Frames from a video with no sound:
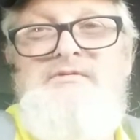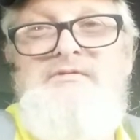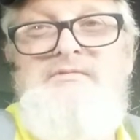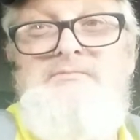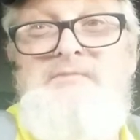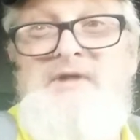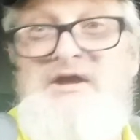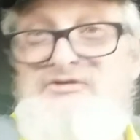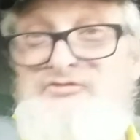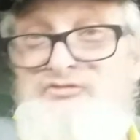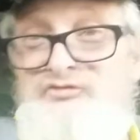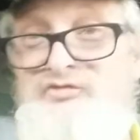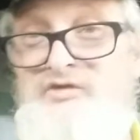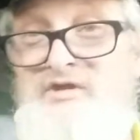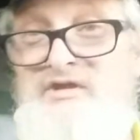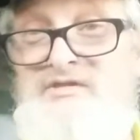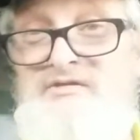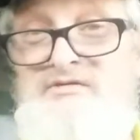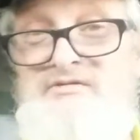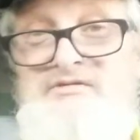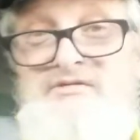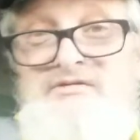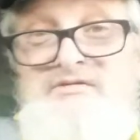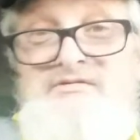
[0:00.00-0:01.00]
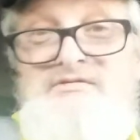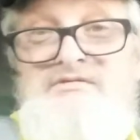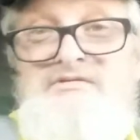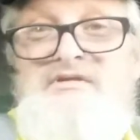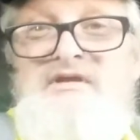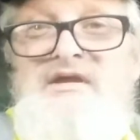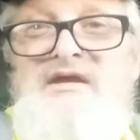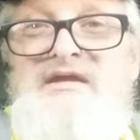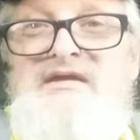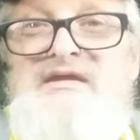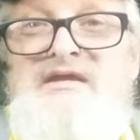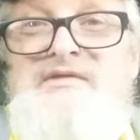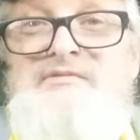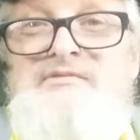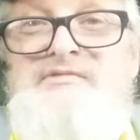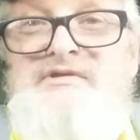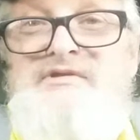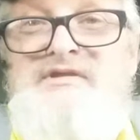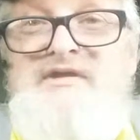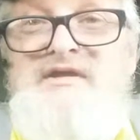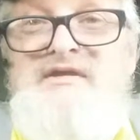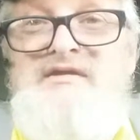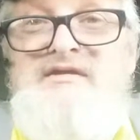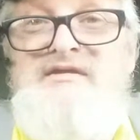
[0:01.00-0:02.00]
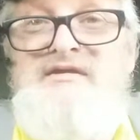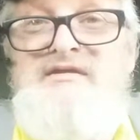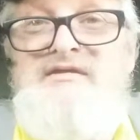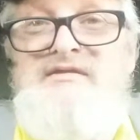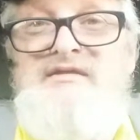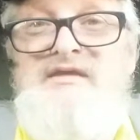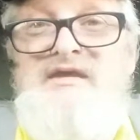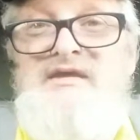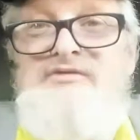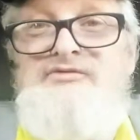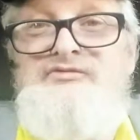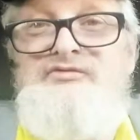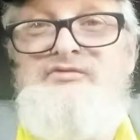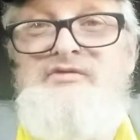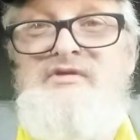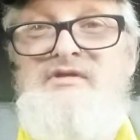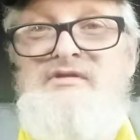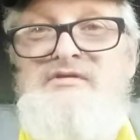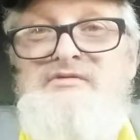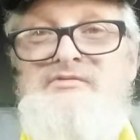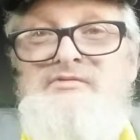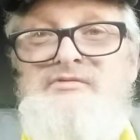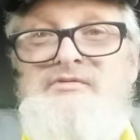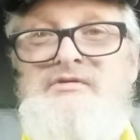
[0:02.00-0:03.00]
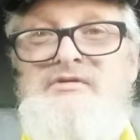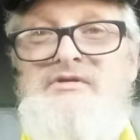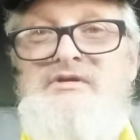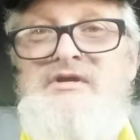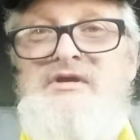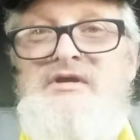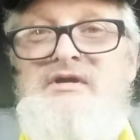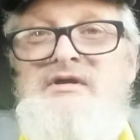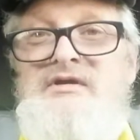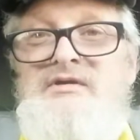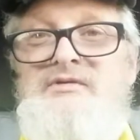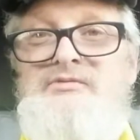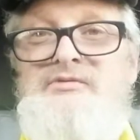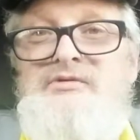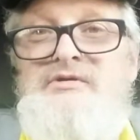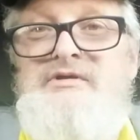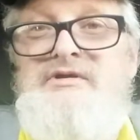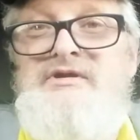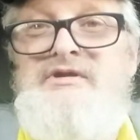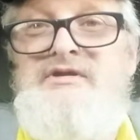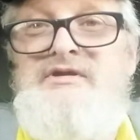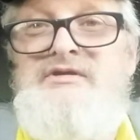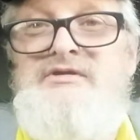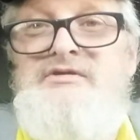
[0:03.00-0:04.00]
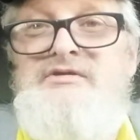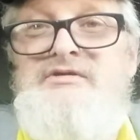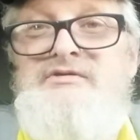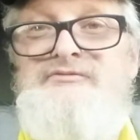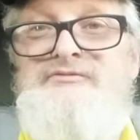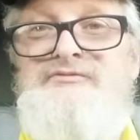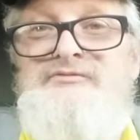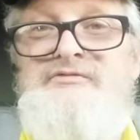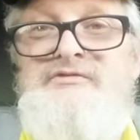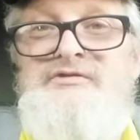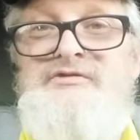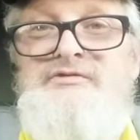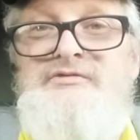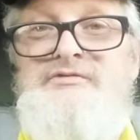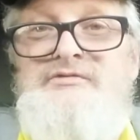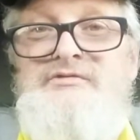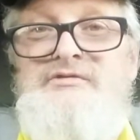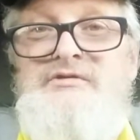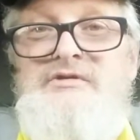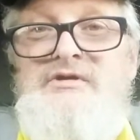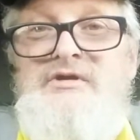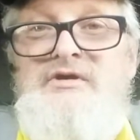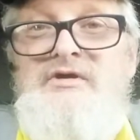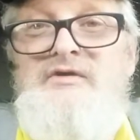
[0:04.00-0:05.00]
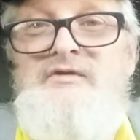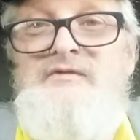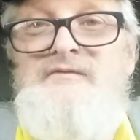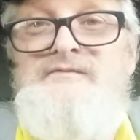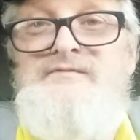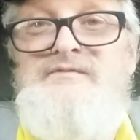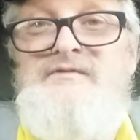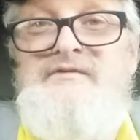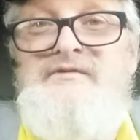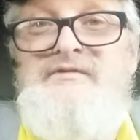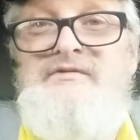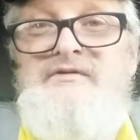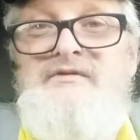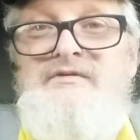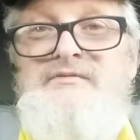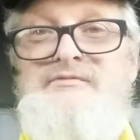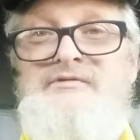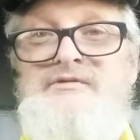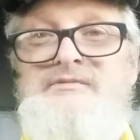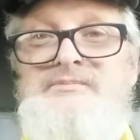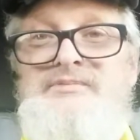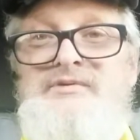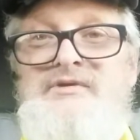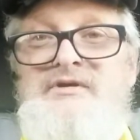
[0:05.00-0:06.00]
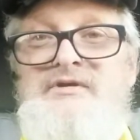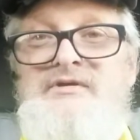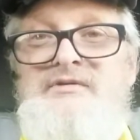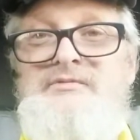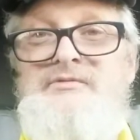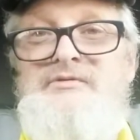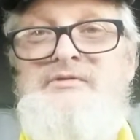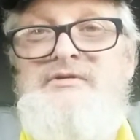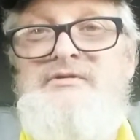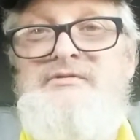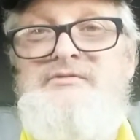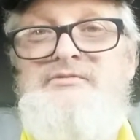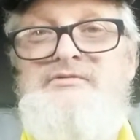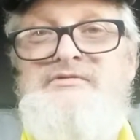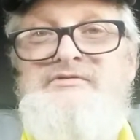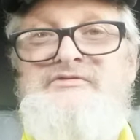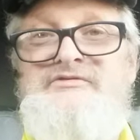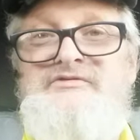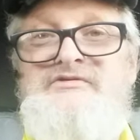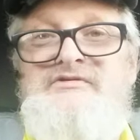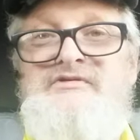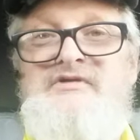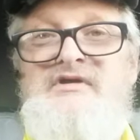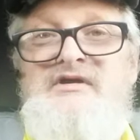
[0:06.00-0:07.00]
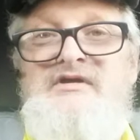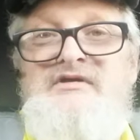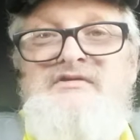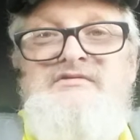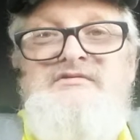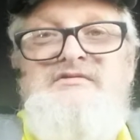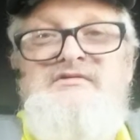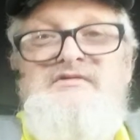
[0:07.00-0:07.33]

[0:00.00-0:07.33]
My trailer? I gotta read that again. That trailer working good for you. Hopefully the repair work is done.